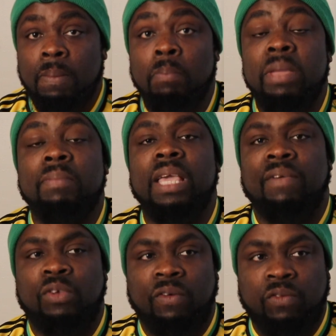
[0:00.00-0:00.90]
Maybe
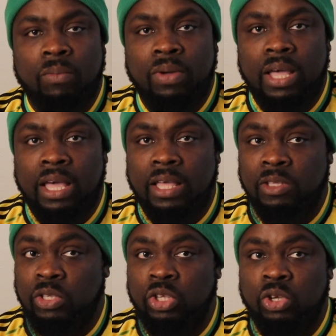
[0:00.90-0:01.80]
if you're from
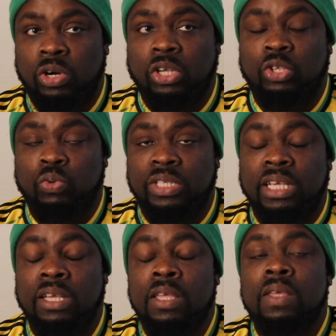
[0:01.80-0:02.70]
you're
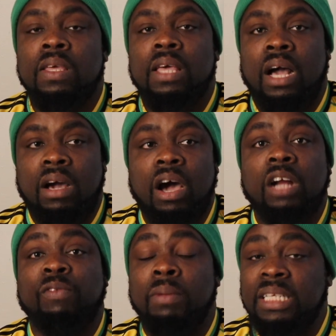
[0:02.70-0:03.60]
using a
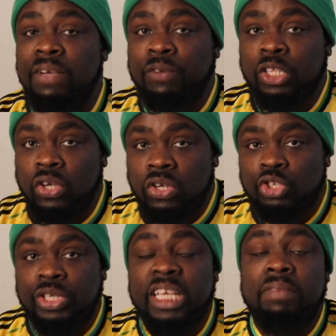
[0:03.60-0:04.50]
card from a different
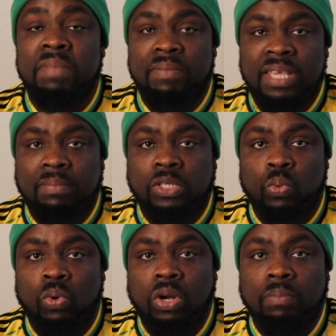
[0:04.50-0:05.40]
country, it may be able to work.